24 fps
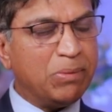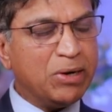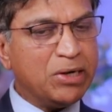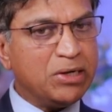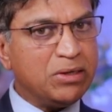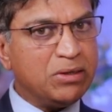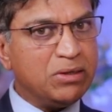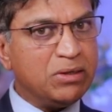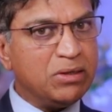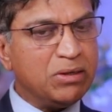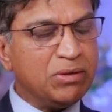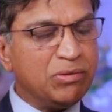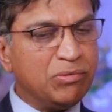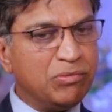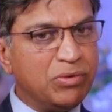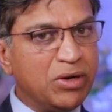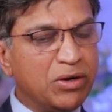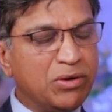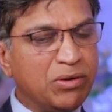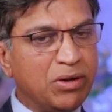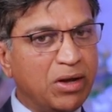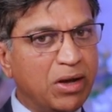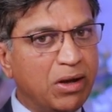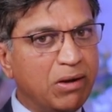But we
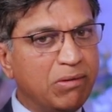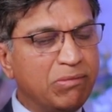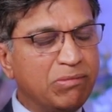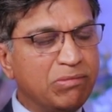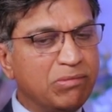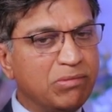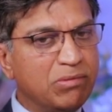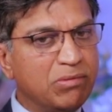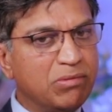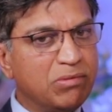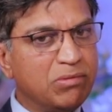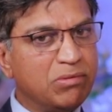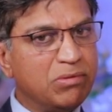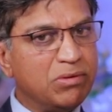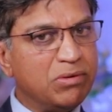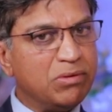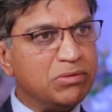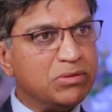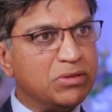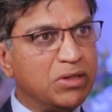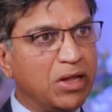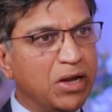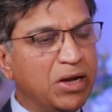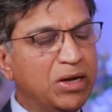have to have
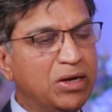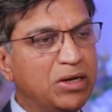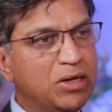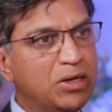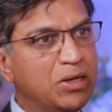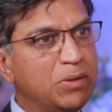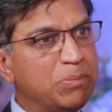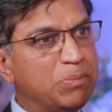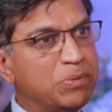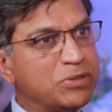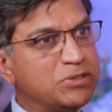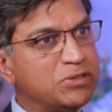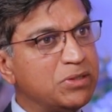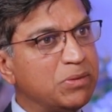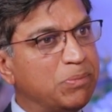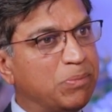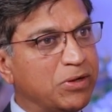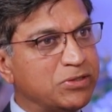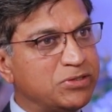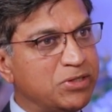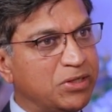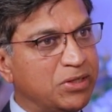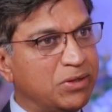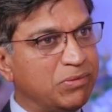ninety percent
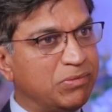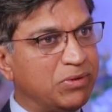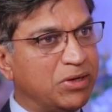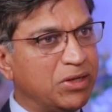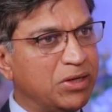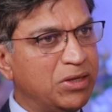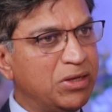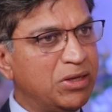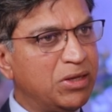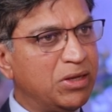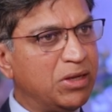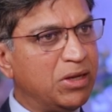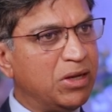positivity,